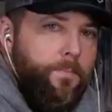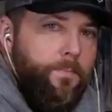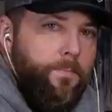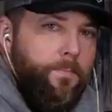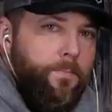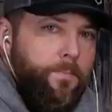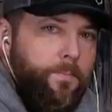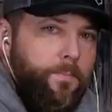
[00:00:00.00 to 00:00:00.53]

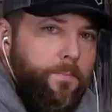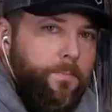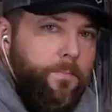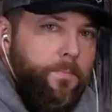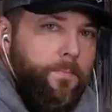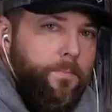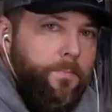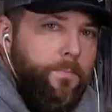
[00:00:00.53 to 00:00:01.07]

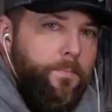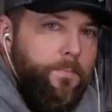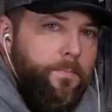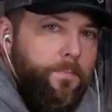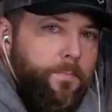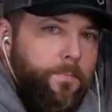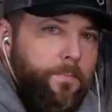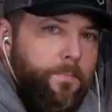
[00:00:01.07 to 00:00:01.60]

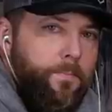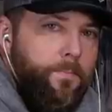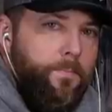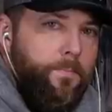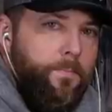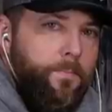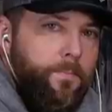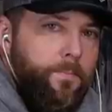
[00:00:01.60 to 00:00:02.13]

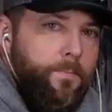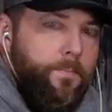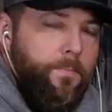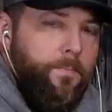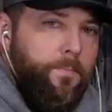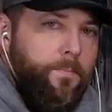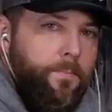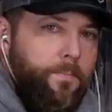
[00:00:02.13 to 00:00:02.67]

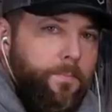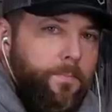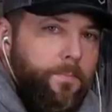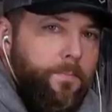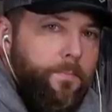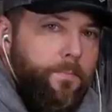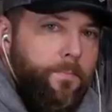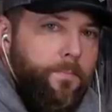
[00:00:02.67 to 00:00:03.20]

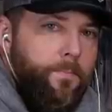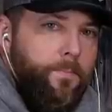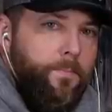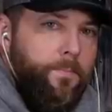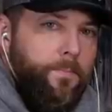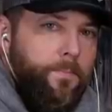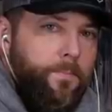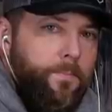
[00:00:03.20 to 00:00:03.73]

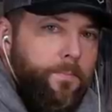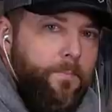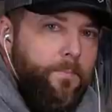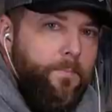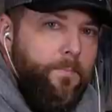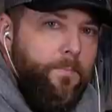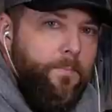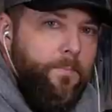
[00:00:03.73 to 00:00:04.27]

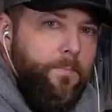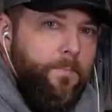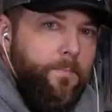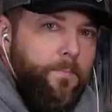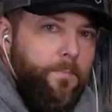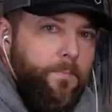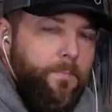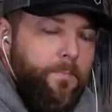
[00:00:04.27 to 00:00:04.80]

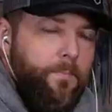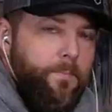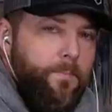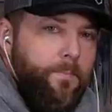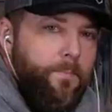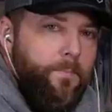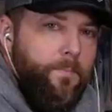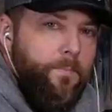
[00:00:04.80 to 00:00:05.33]

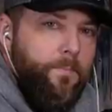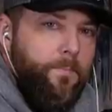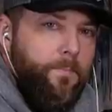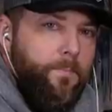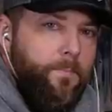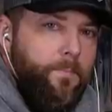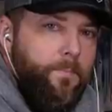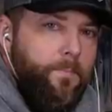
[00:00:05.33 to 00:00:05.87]

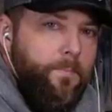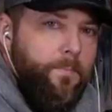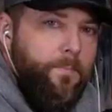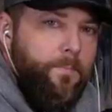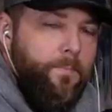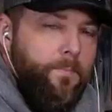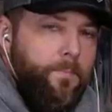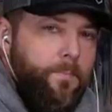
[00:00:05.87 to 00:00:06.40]

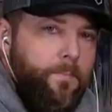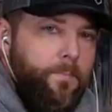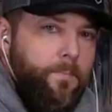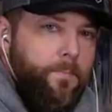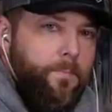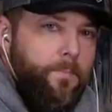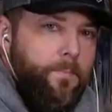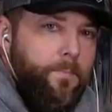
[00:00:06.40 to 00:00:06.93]

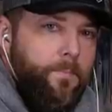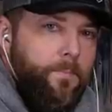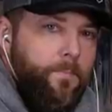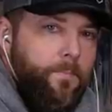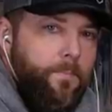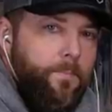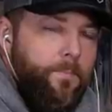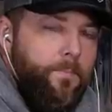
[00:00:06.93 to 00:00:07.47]

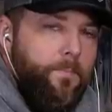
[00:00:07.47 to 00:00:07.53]
The person shown says nothing.